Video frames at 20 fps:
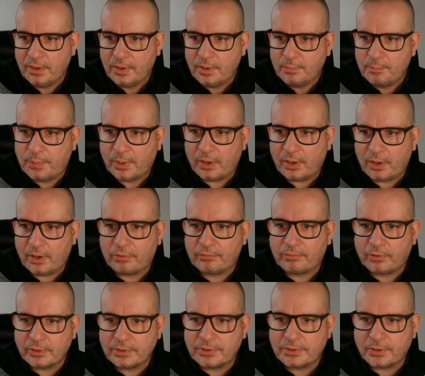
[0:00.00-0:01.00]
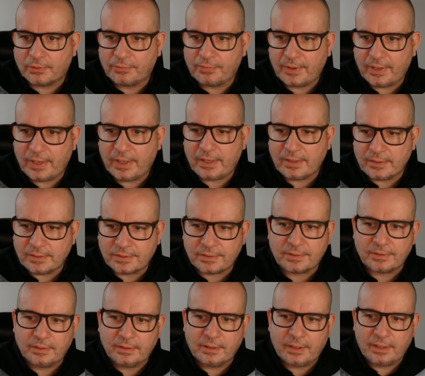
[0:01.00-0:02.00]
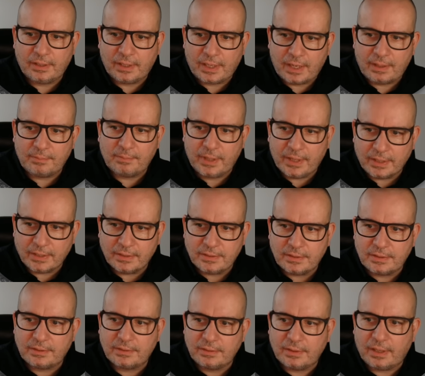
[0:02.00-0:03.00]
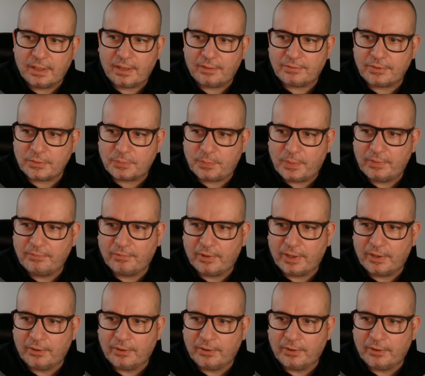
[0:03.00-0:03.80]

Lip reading: But a write-off it is, and that means if it's been written